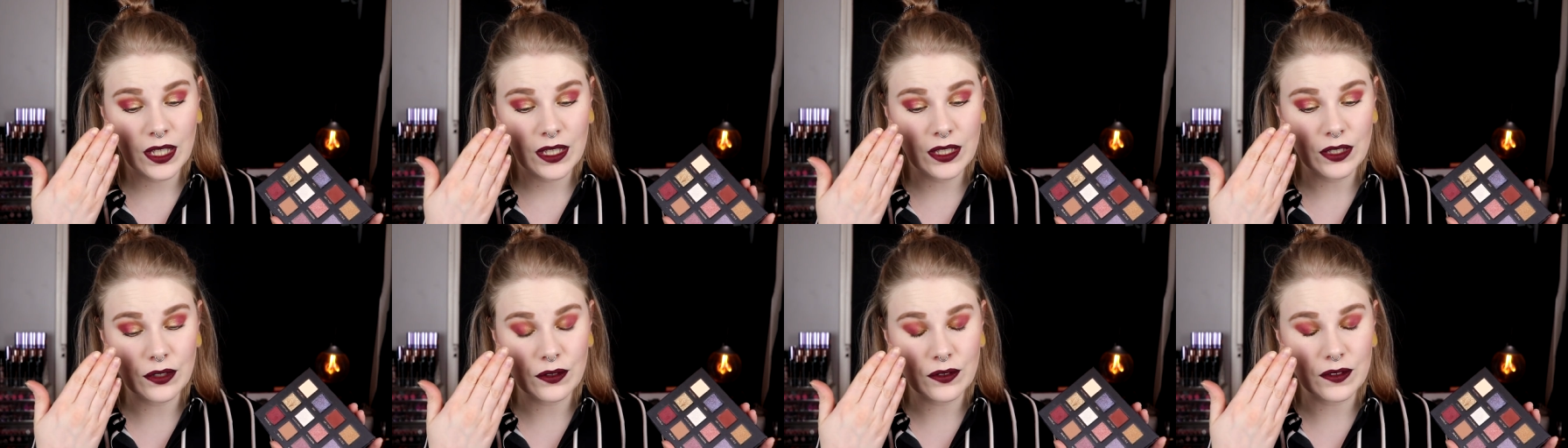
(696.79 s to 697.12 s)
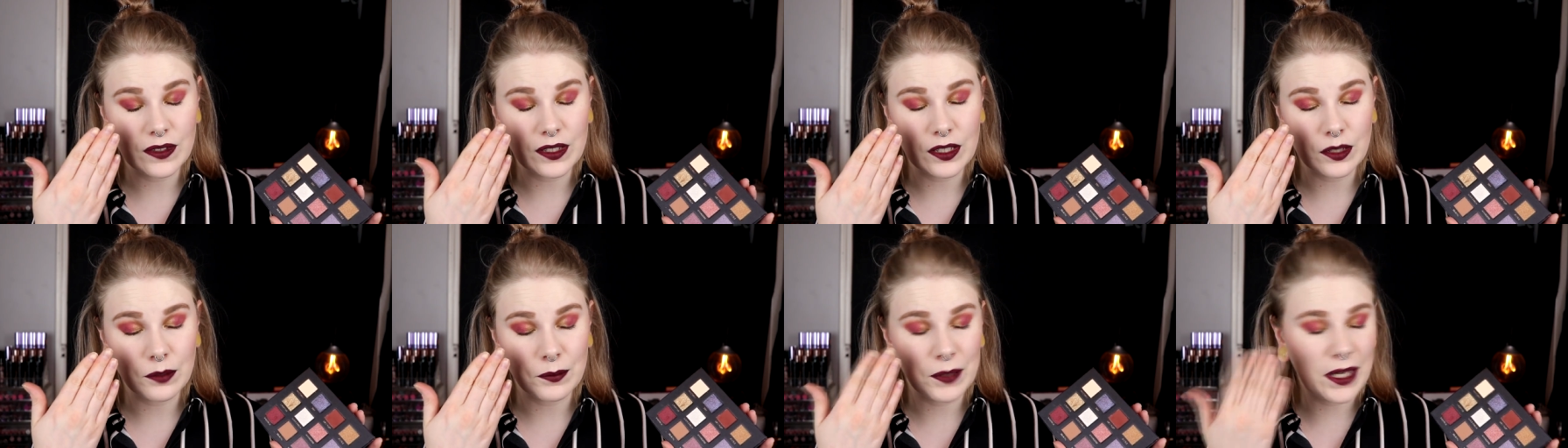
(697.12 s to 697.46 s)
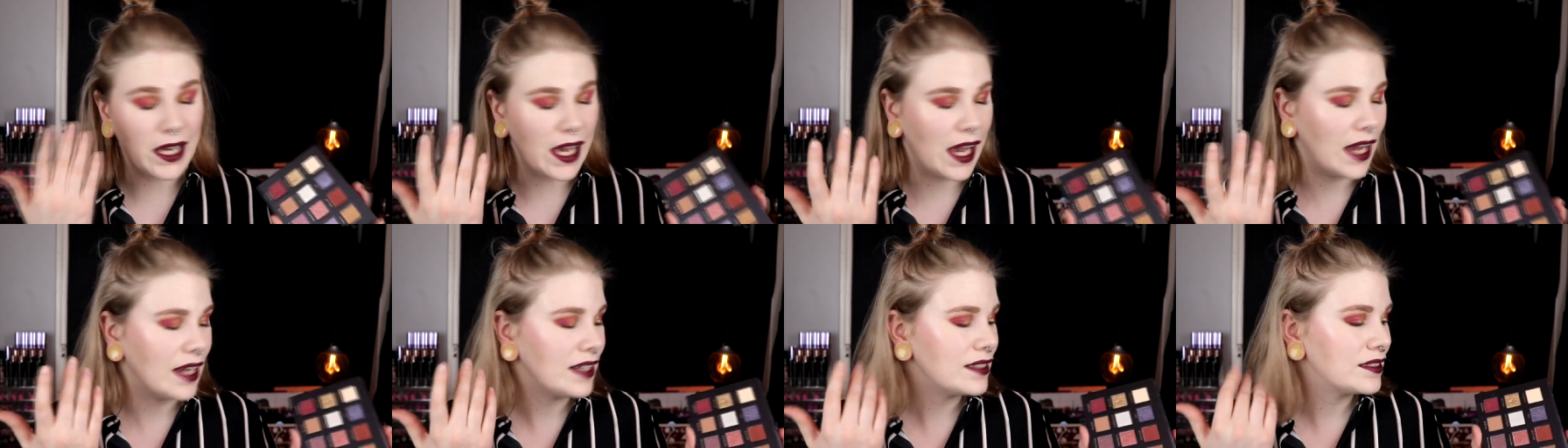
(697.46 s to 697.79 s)
you can see on
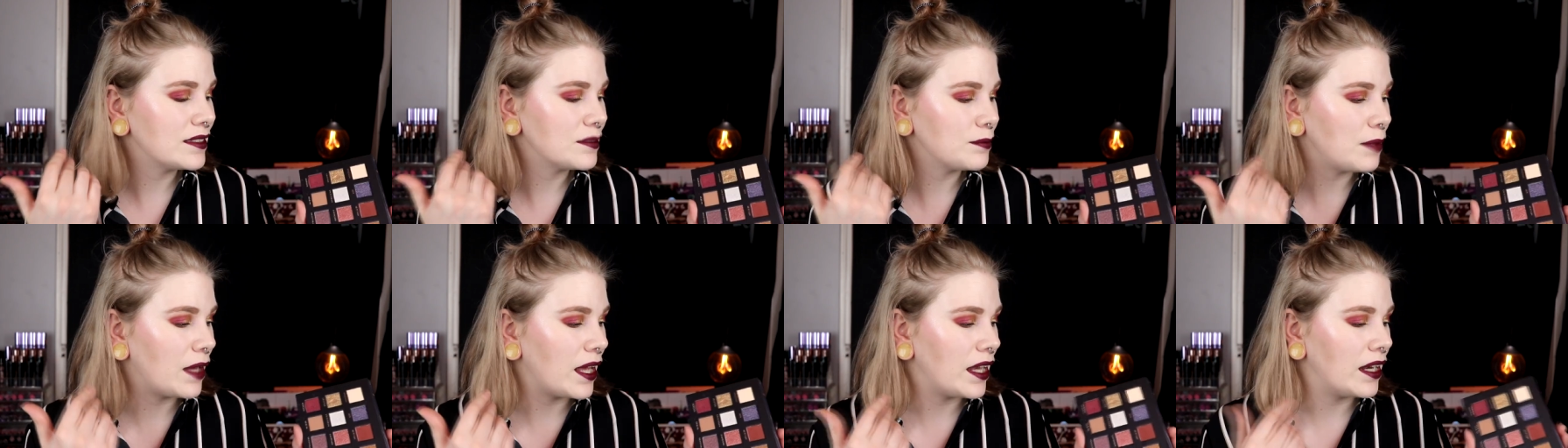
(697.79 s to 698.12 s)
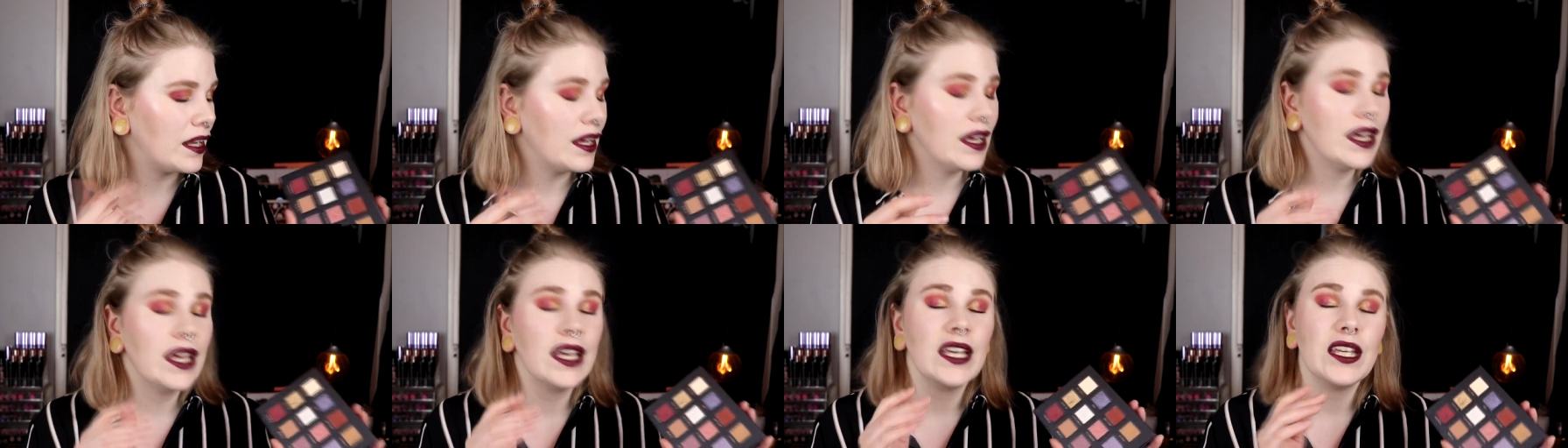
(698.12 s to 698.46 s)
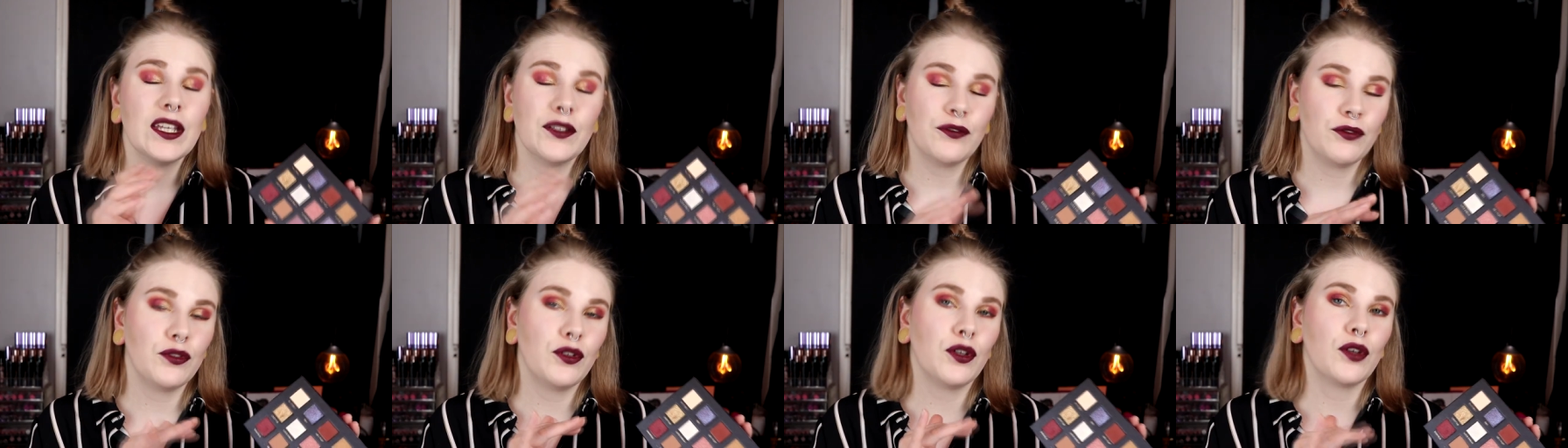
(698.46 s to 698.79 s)
my eyes, but
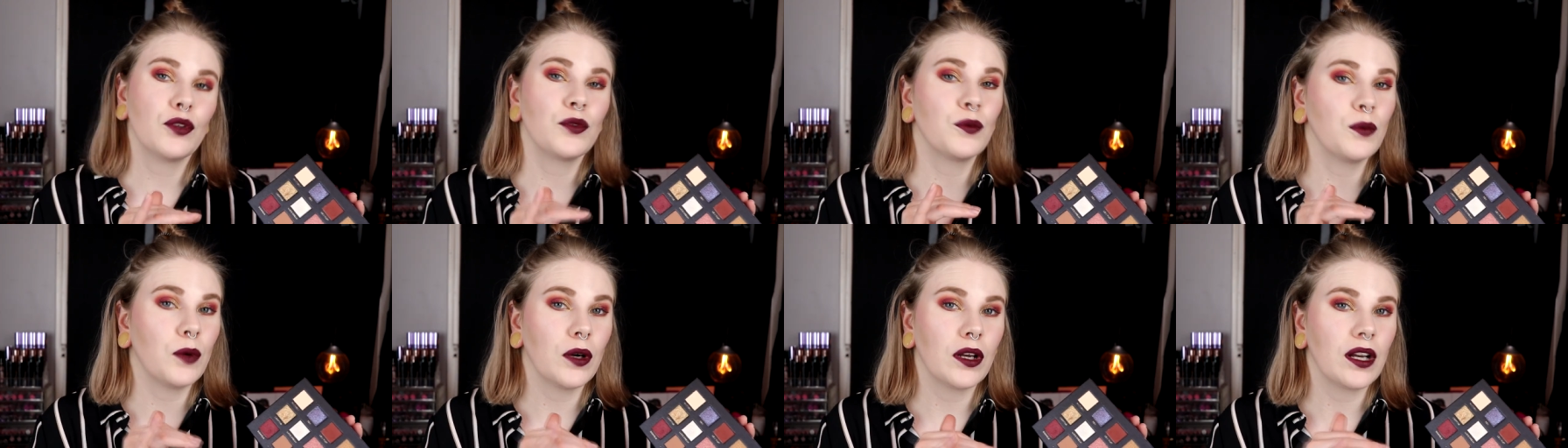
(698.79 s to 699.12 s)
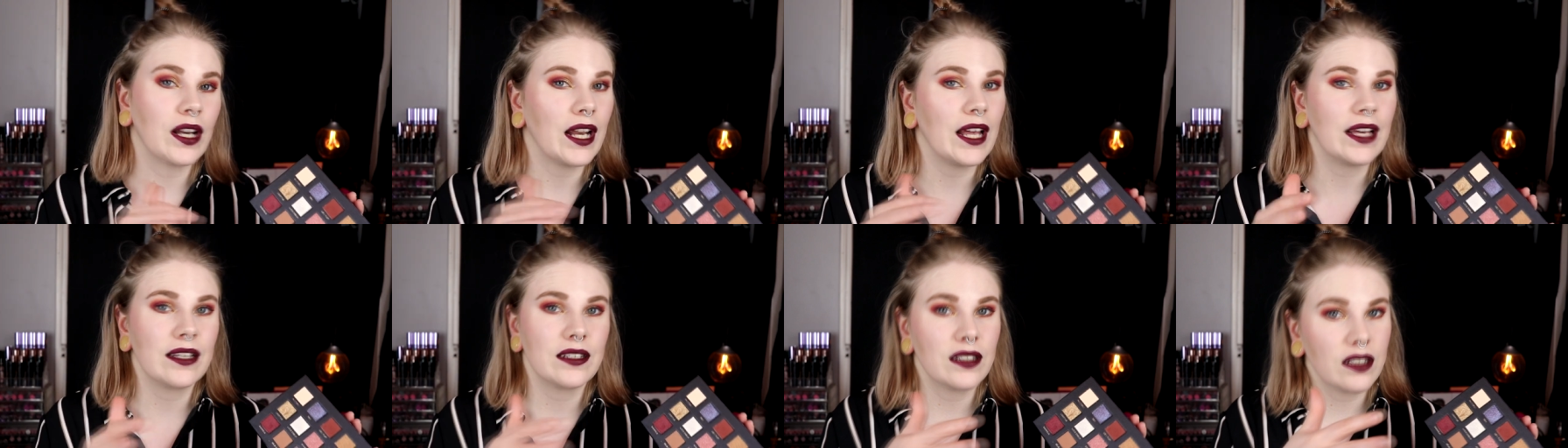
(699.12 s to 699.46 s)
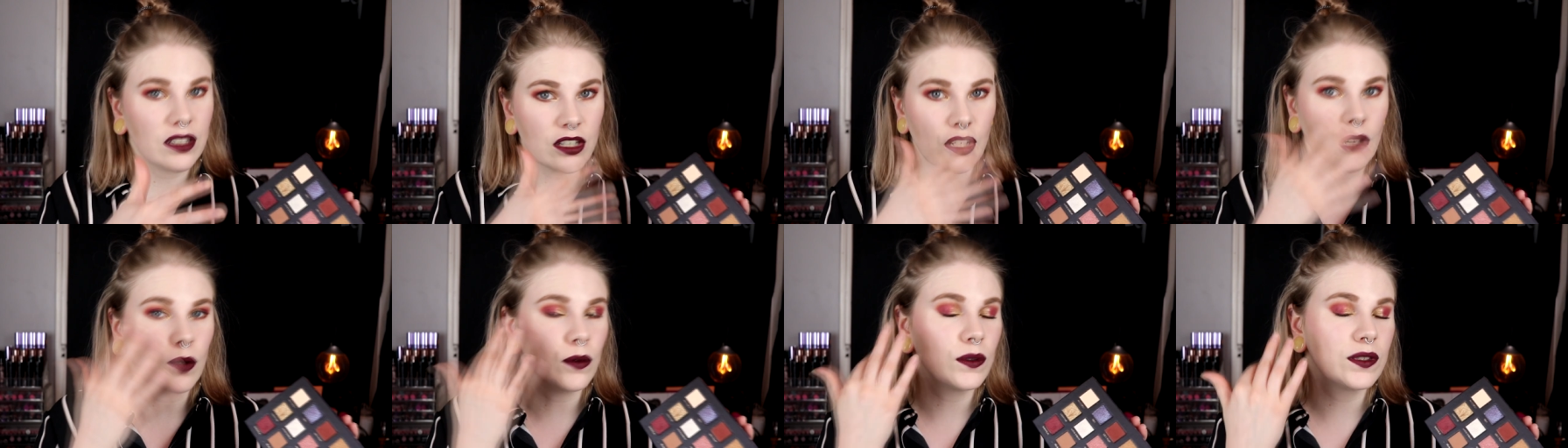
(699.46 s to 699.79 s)
if you don't want like
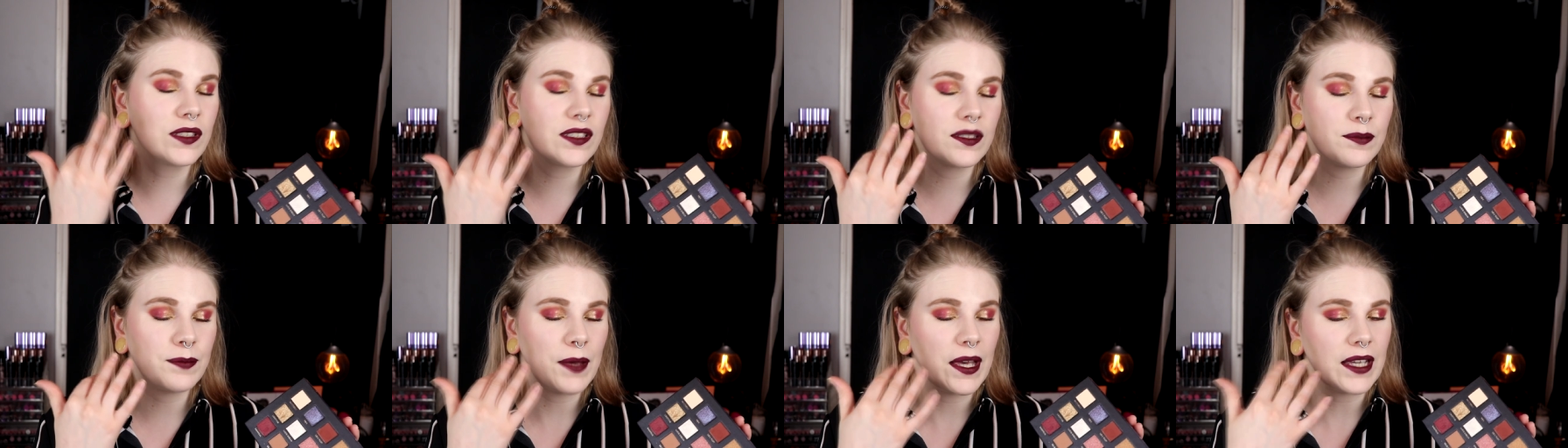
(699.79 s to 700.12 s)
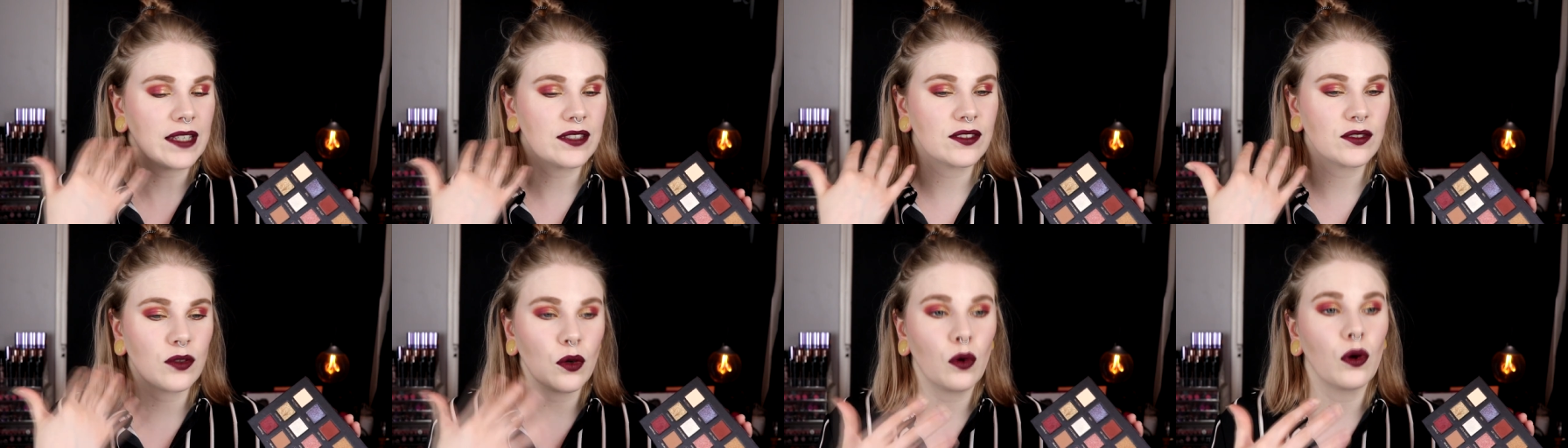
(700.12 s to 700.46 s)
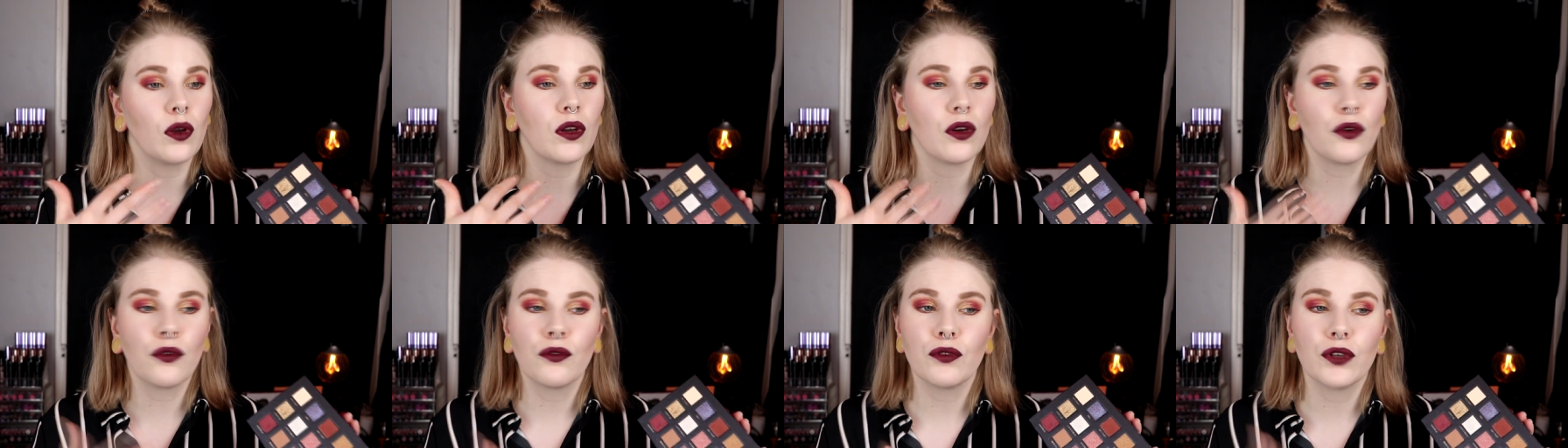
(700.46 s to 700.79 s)
gold specks
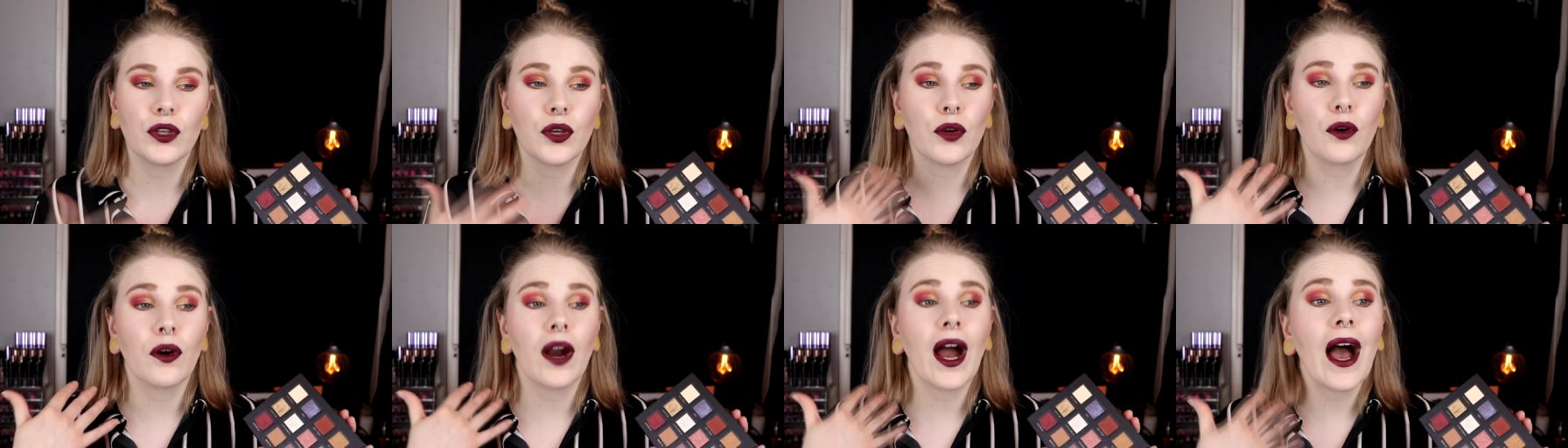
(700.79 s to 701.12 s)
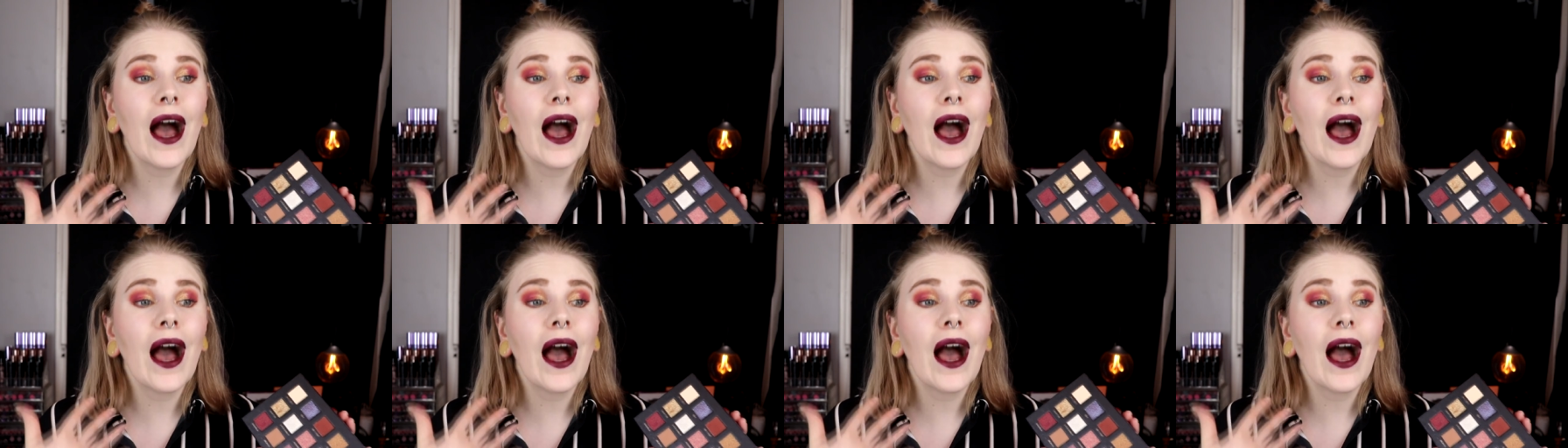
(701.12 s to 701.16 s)
all over your